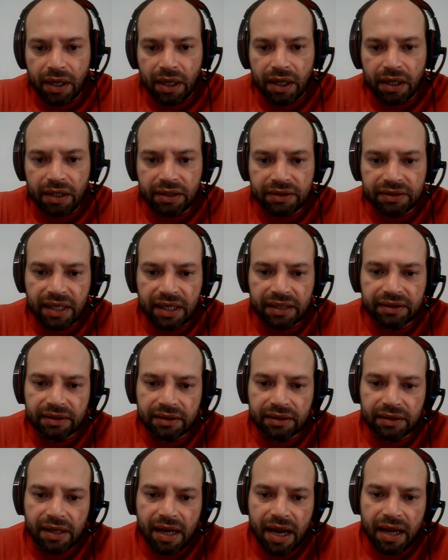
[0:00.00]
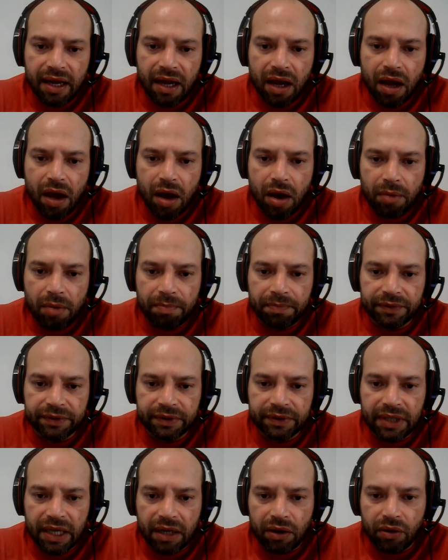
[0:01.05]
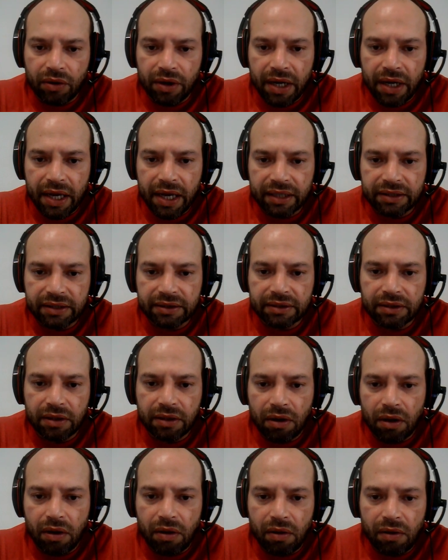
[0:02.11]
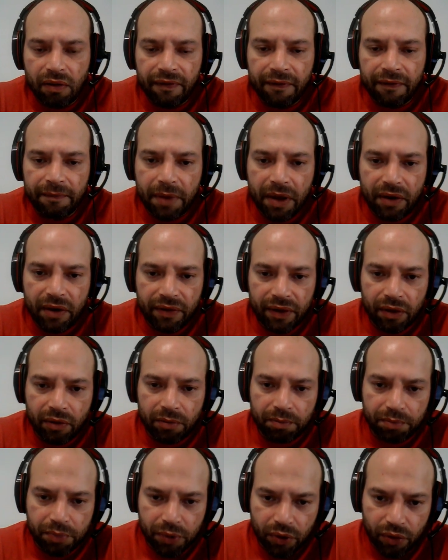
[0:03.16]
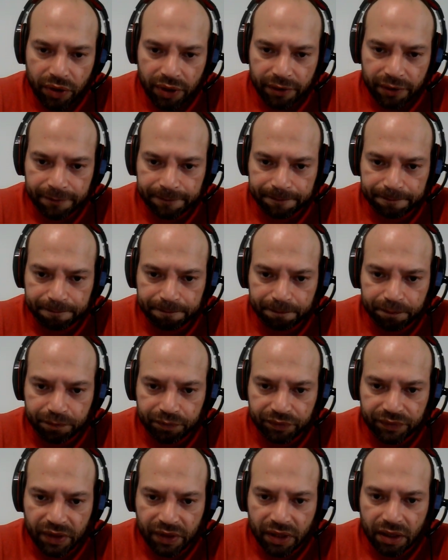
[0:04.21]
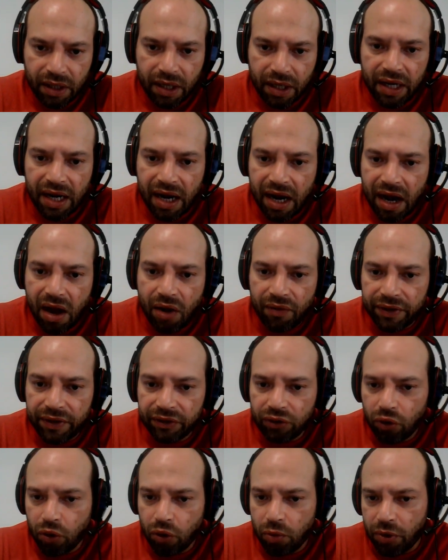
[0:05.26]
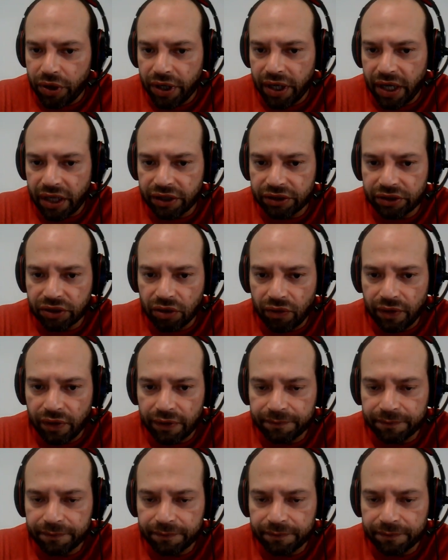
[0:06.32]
It's acts like a hub that connects all of the parts of the computer and allows them to communicate each other.